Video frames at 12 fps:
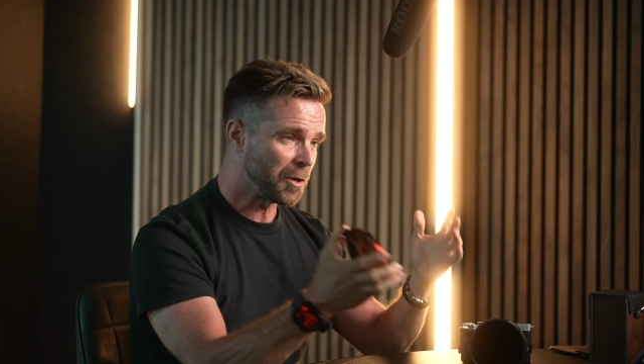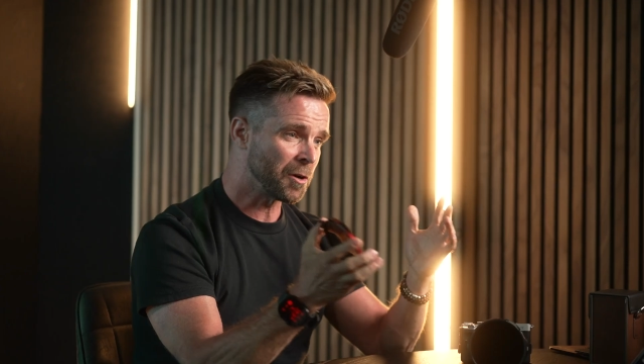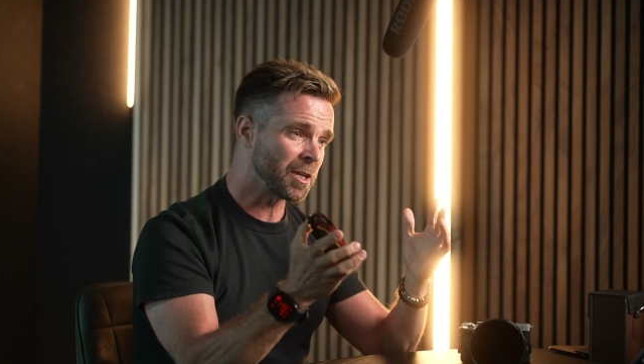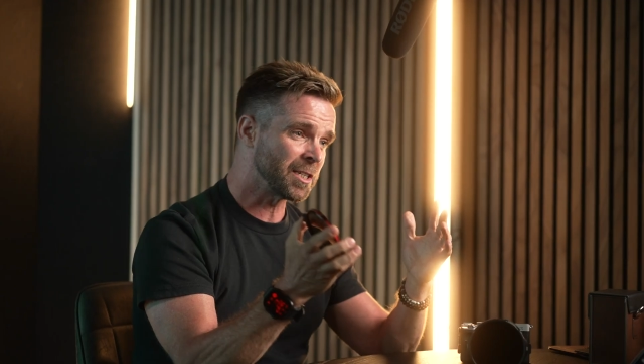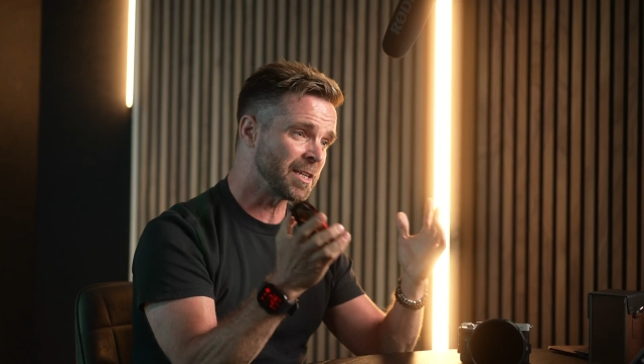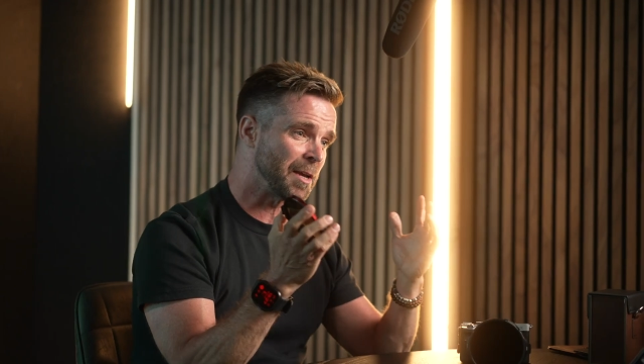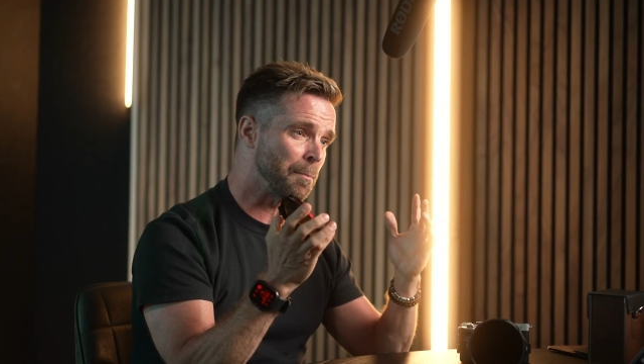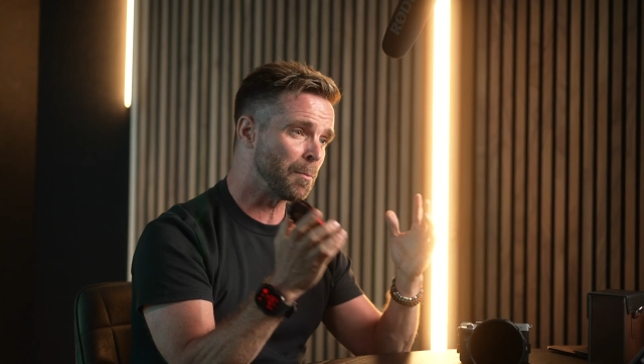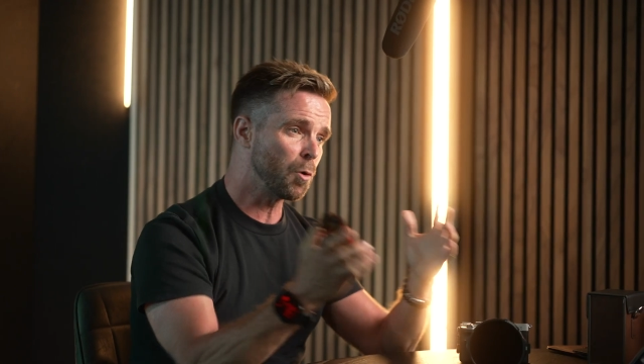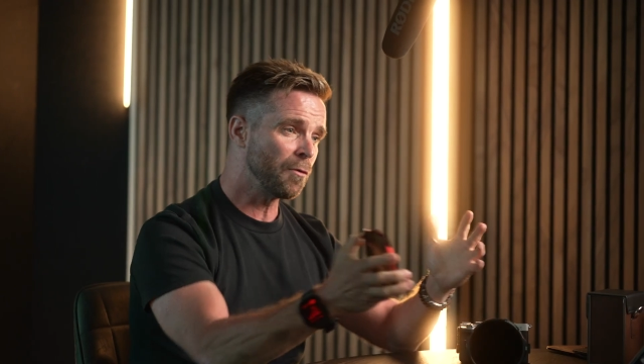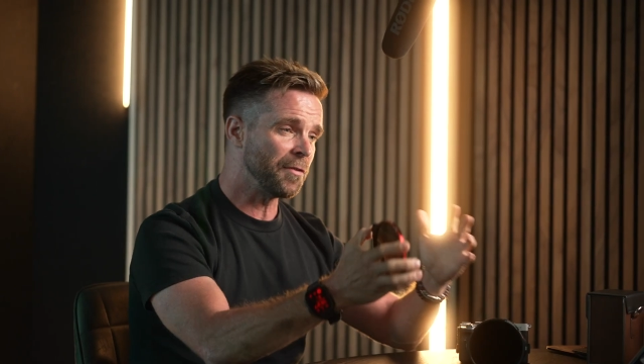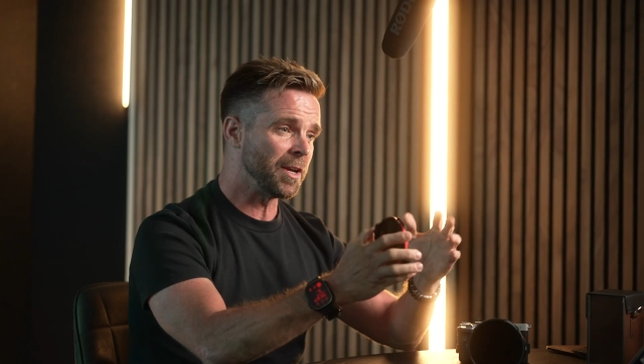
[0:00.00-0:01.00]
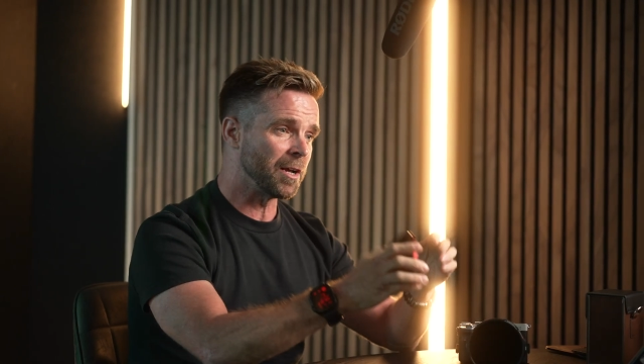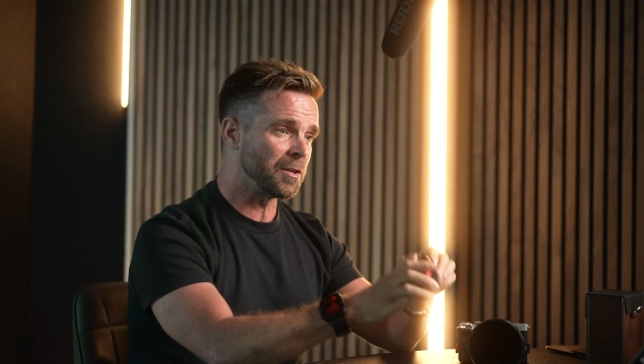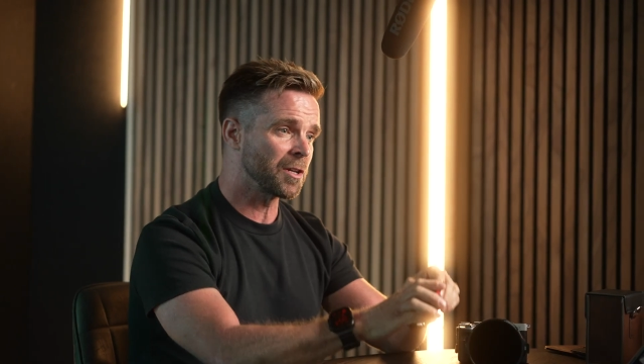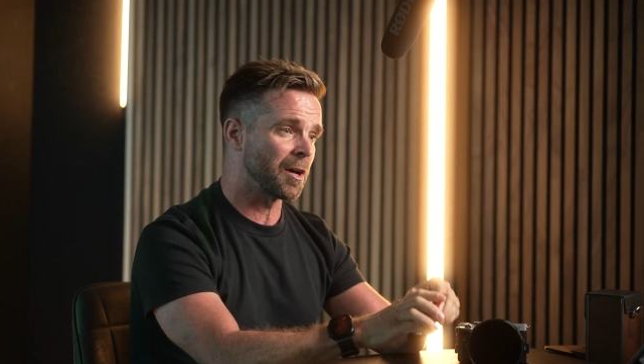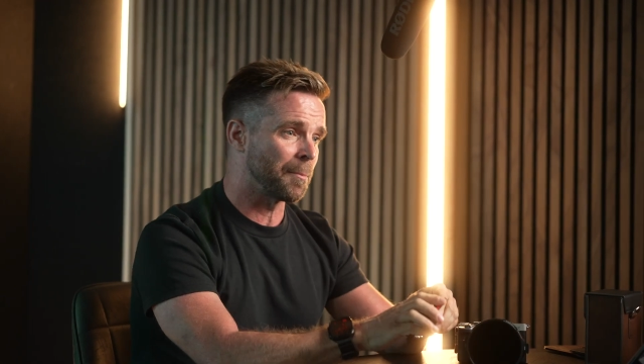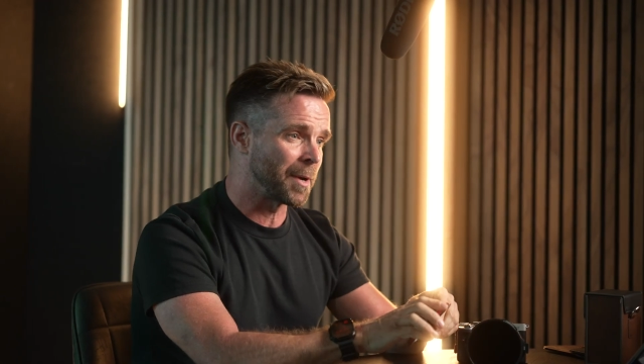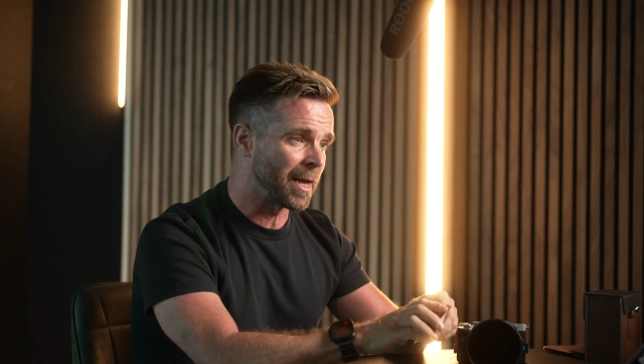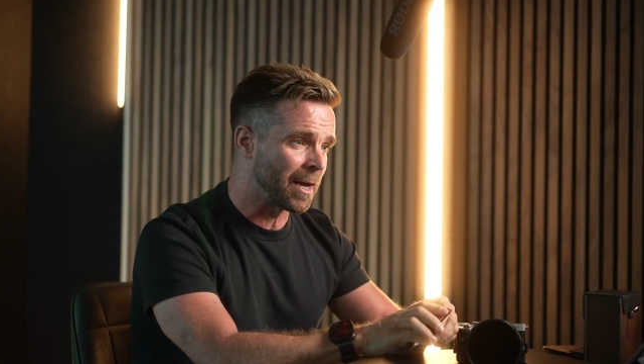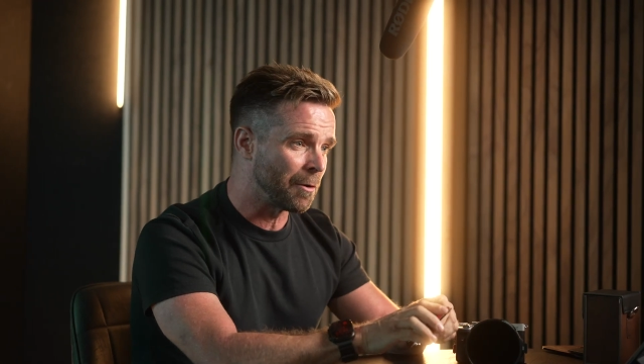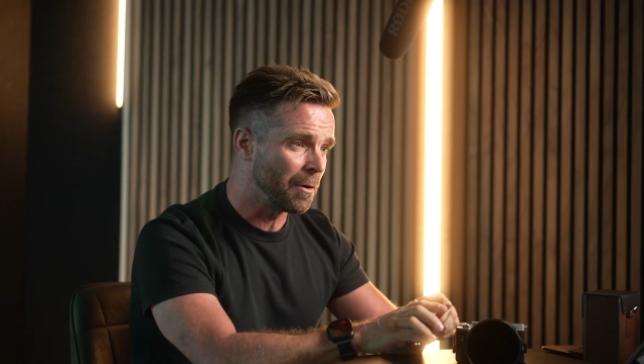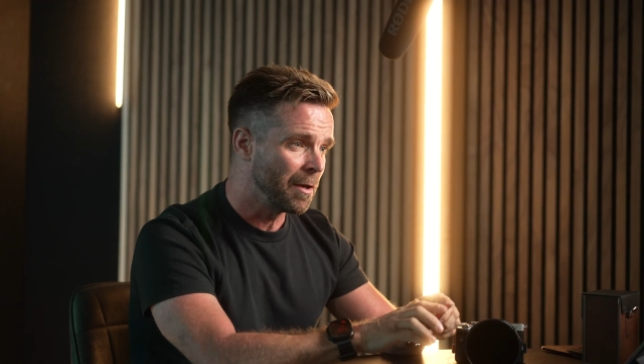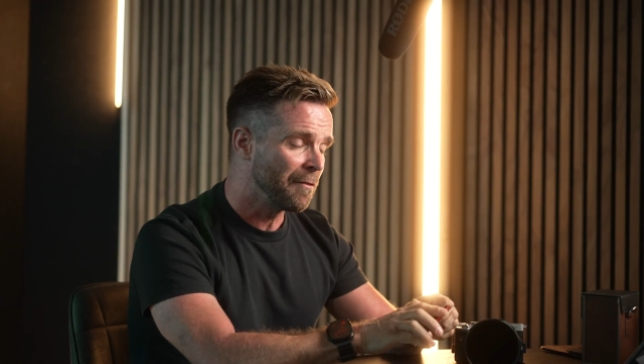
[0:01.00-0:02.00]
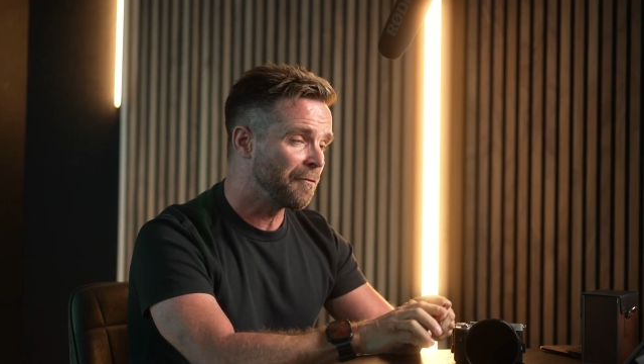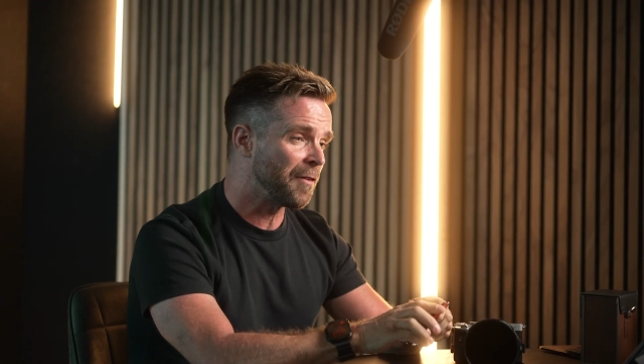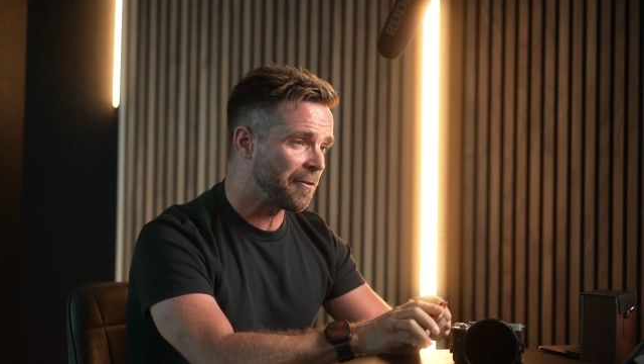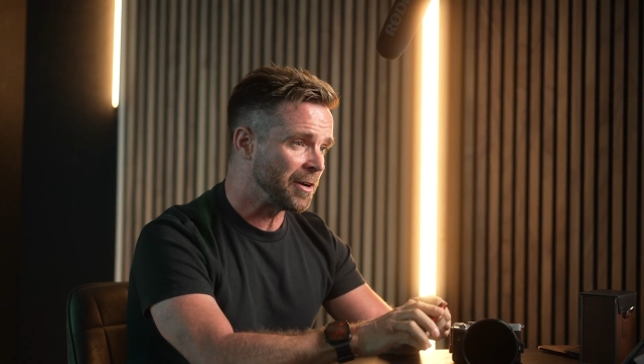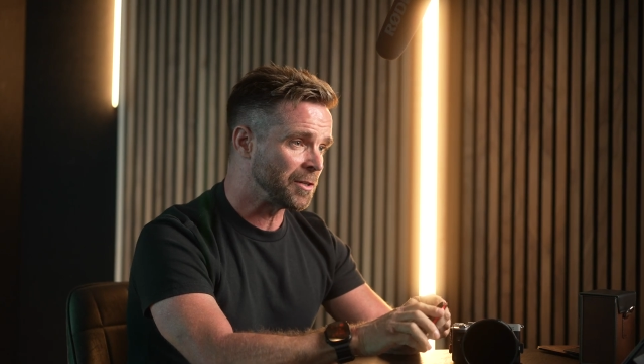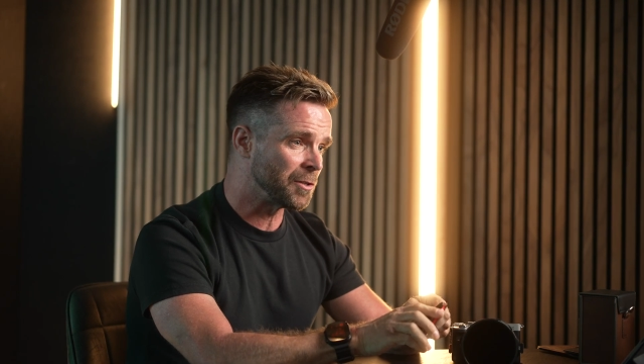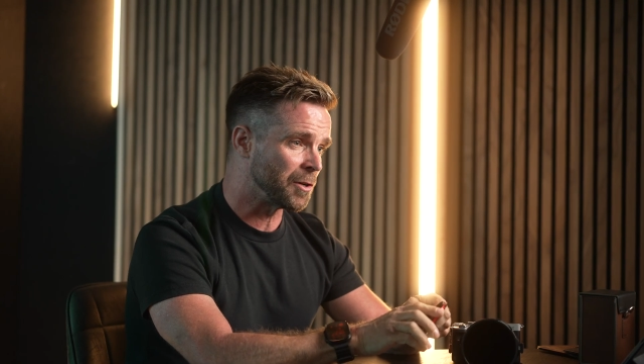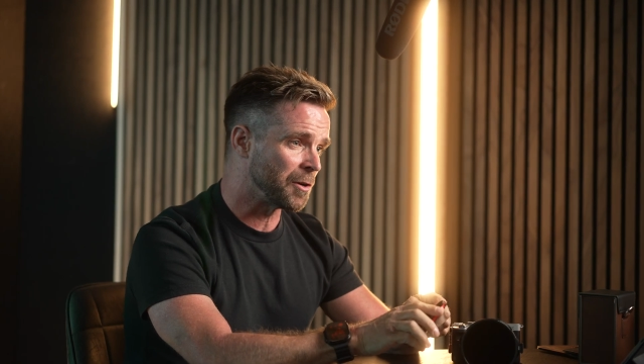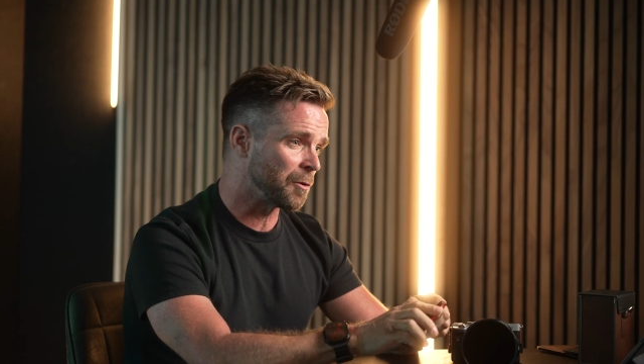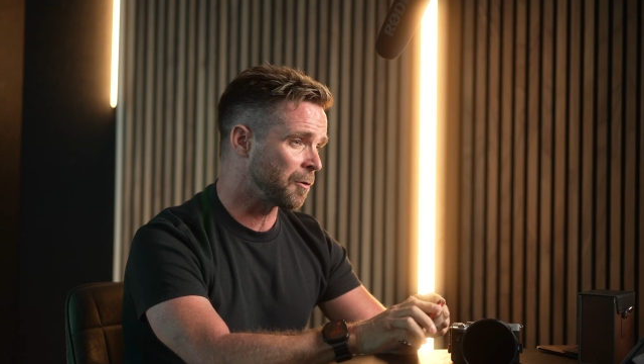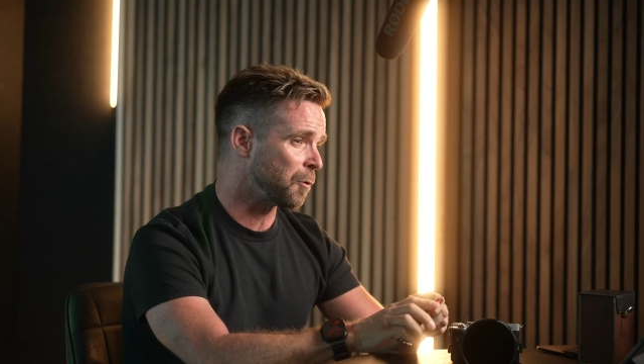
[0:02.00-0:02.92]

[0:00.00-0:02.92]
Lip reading: you're going to see more videos coming out very soon on